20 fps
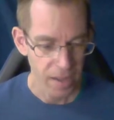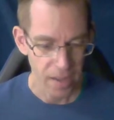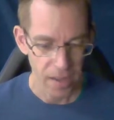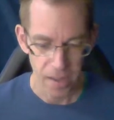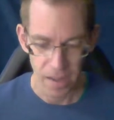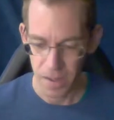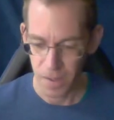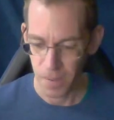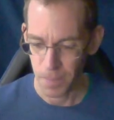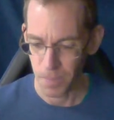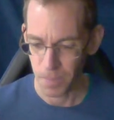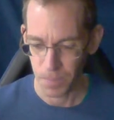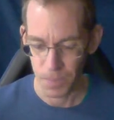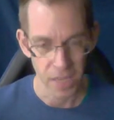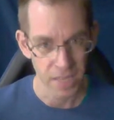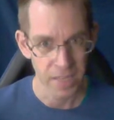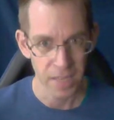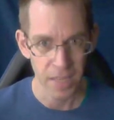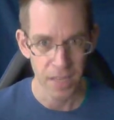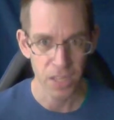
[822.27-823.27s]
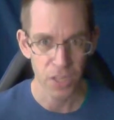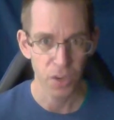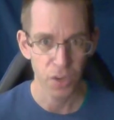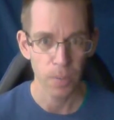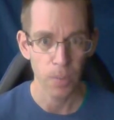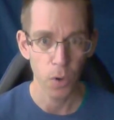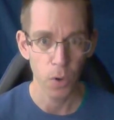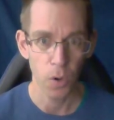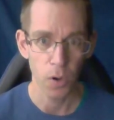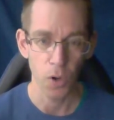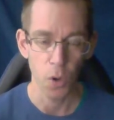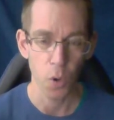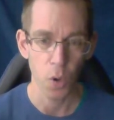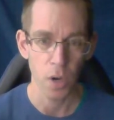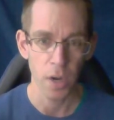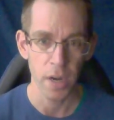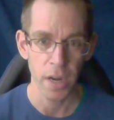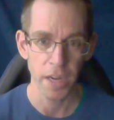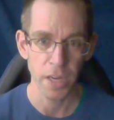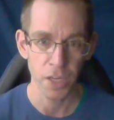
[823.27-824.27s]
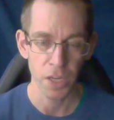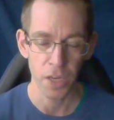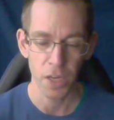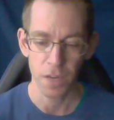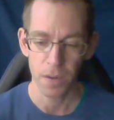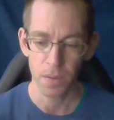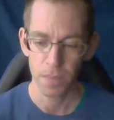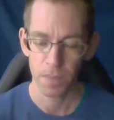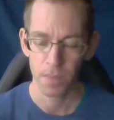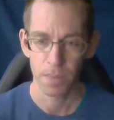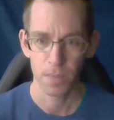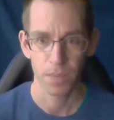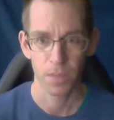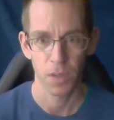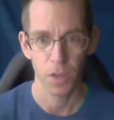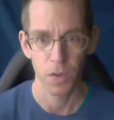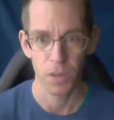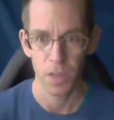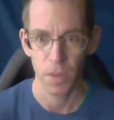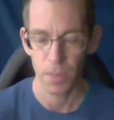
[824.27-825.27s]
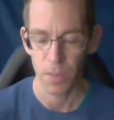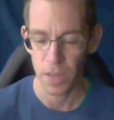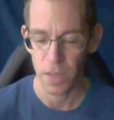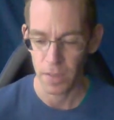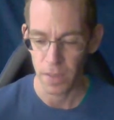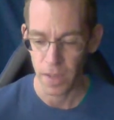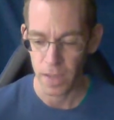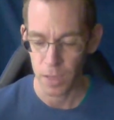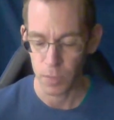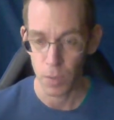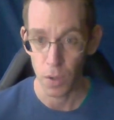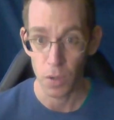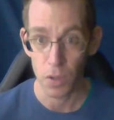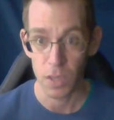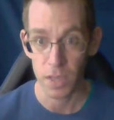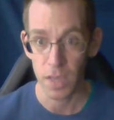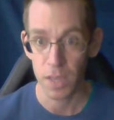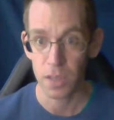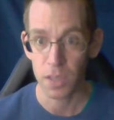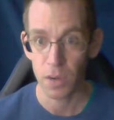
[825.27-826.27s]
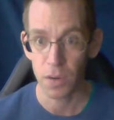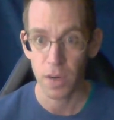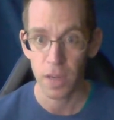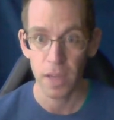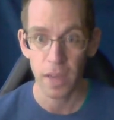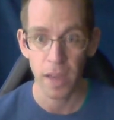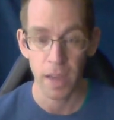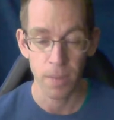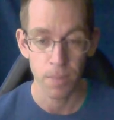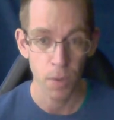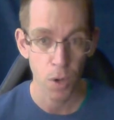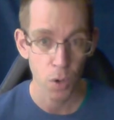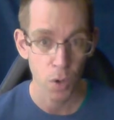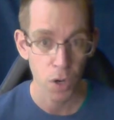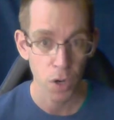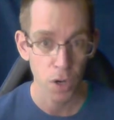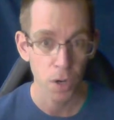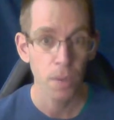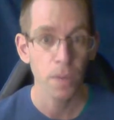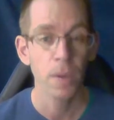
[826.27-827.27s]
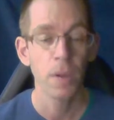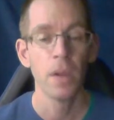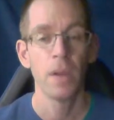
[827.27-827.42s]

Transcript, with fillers: um, a sensory motor coordination, so something that's both sensory and motor,